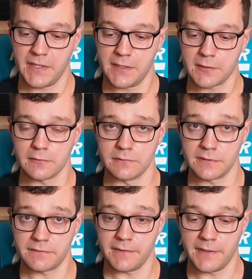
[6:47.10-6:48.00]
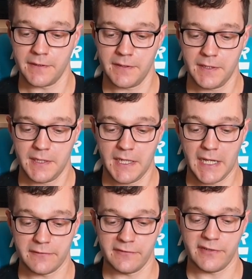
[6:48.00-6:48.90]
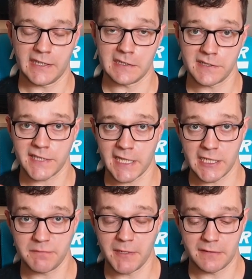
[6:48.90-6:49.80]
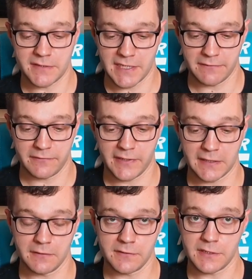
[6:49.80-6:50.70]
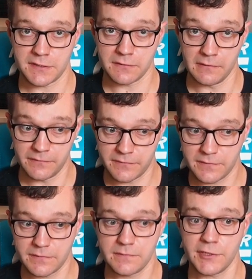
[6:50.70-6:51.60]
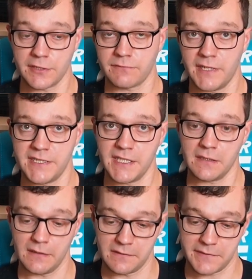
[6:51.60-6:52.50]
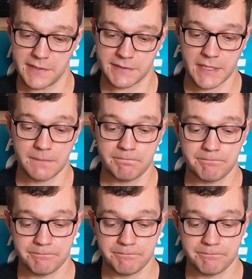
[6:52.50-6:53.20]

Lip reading: calls for everything in stage modes and everything, not just sort of just racing like the first game.